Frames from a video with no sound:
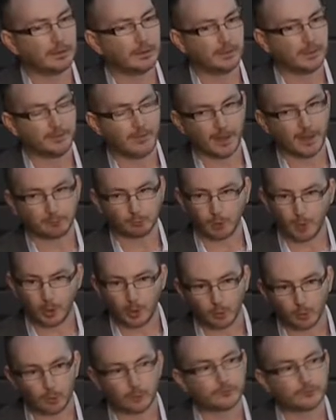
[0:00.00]
and in that
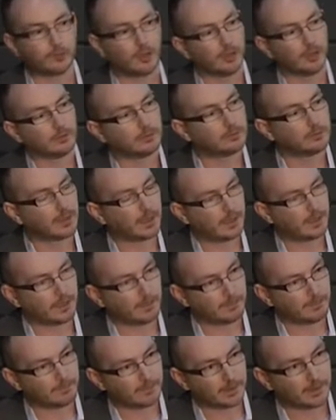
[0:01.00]
role also
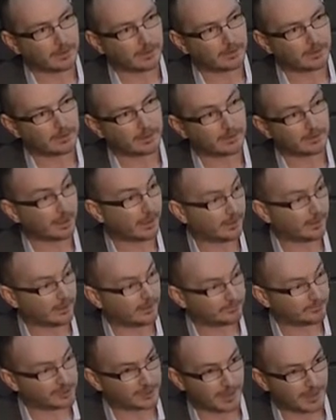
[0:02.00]
I'm
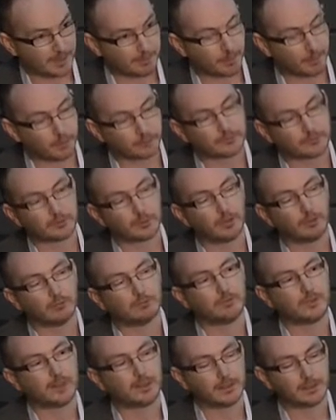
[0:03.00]
a chairperson
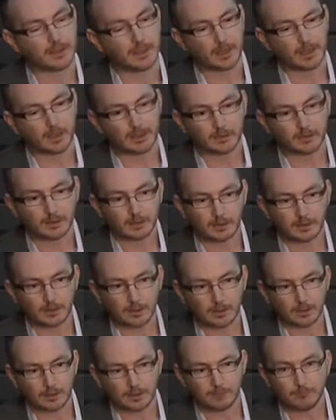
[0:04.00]
of the
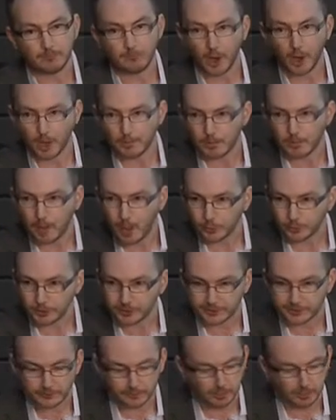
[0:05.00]
lymphoma
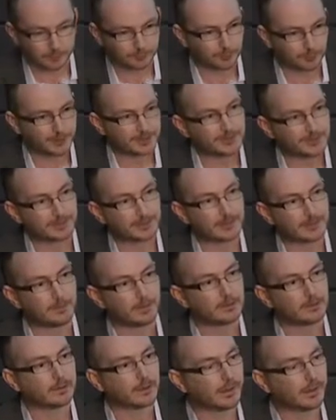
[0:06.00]
multidisciplinary team
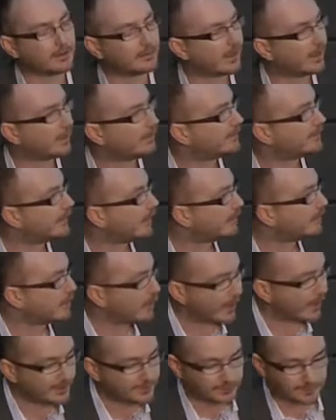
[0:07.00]
at
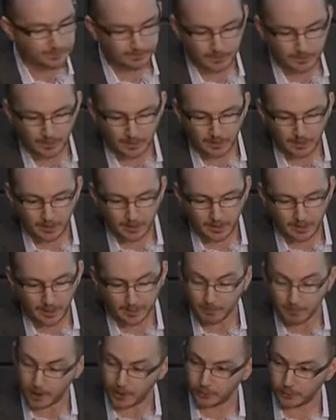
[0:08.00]
RBWH.
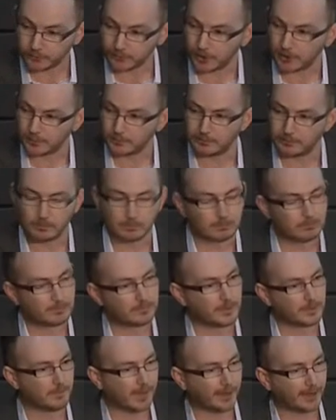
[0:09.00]
I also,
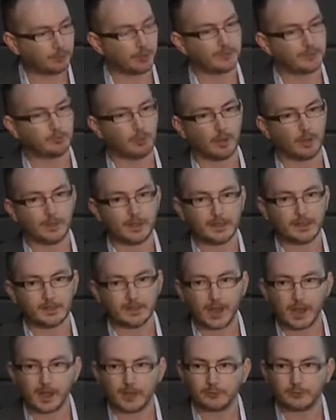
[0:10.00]
the main reason why I'm here
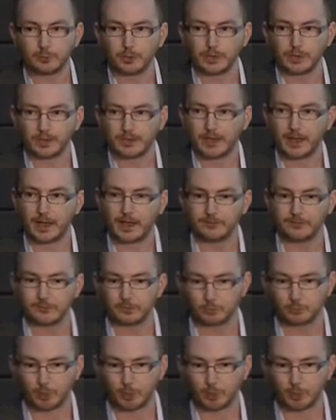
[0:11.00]
today is really as a